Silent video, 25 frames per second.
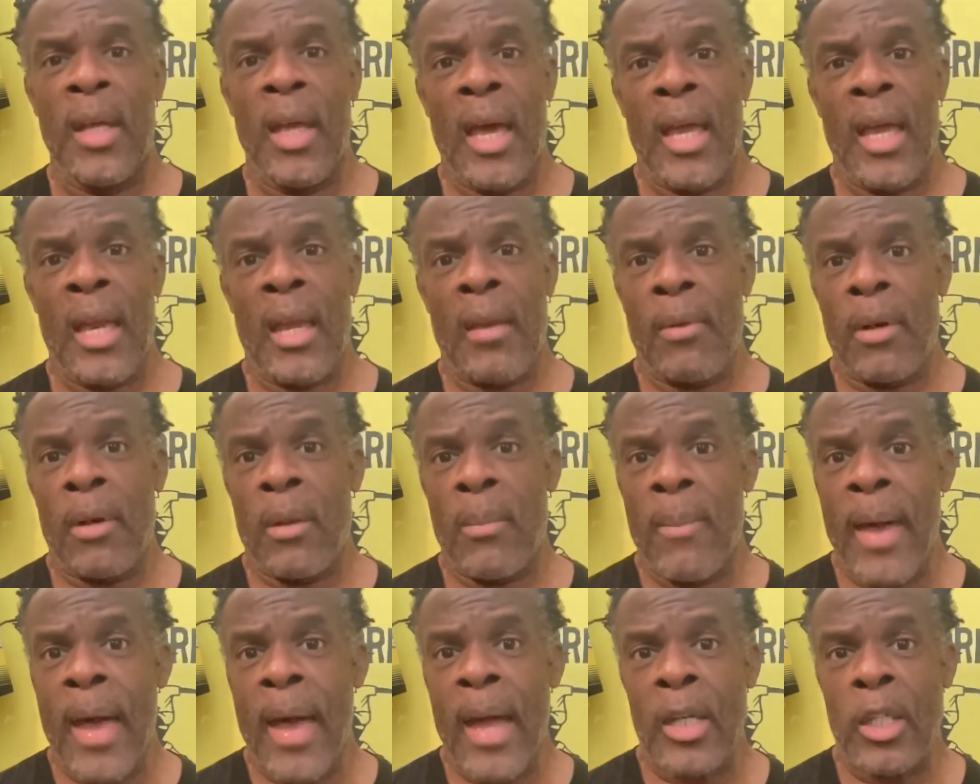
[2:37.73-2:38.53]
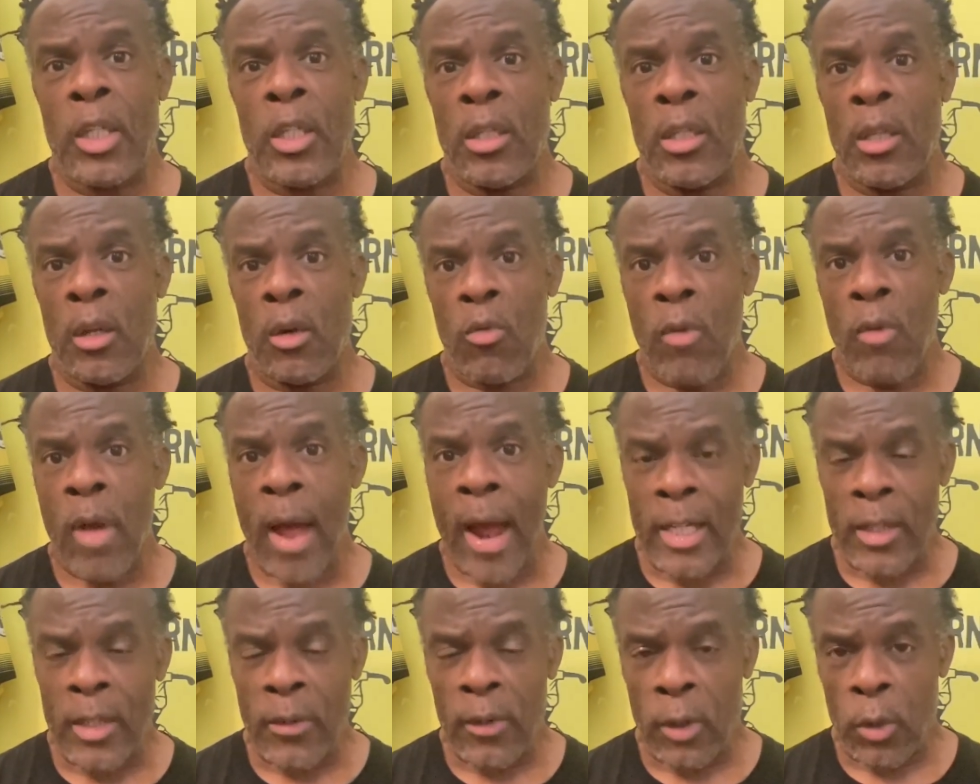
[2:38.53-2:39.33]
And I would imagine that
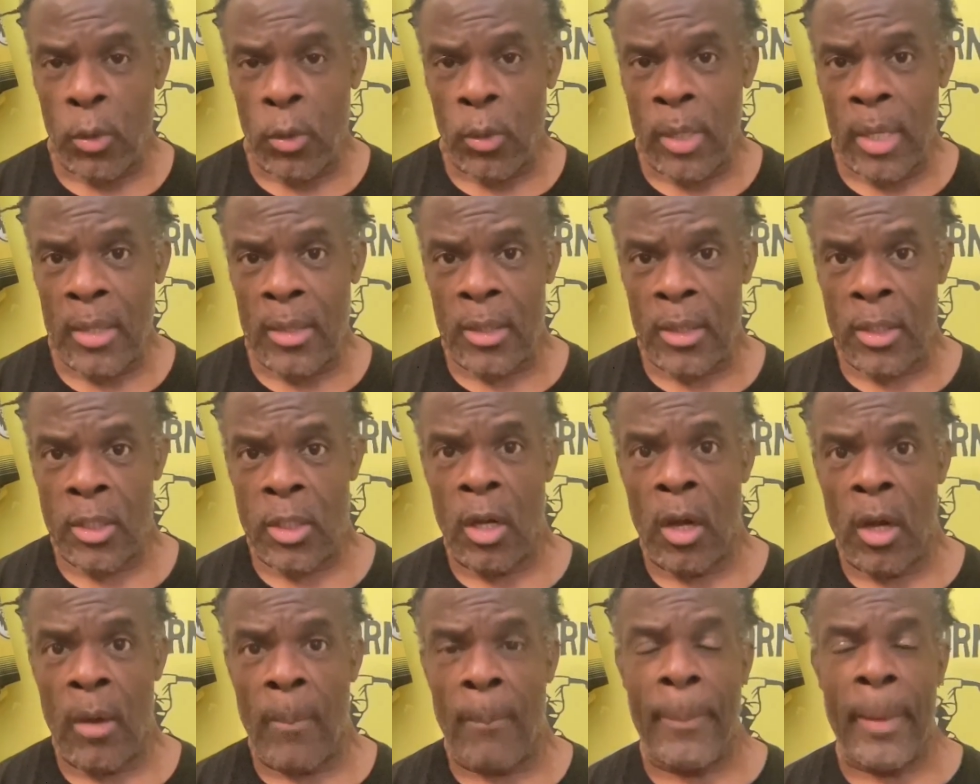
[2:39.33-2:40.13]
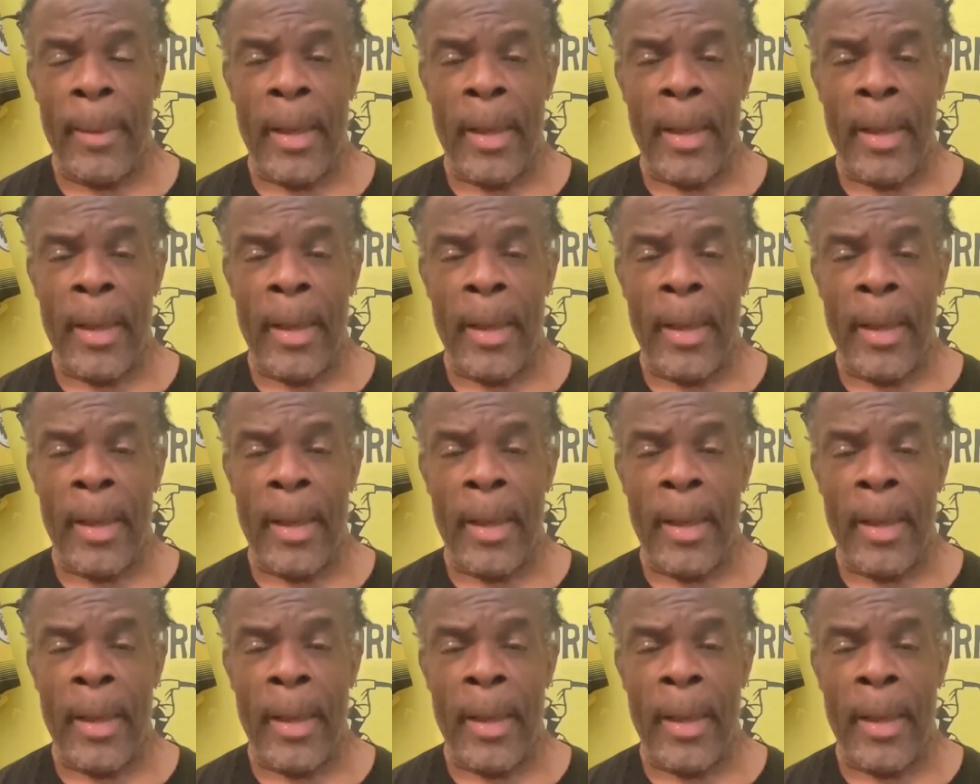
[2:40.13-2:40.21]
Rajovic will get the start.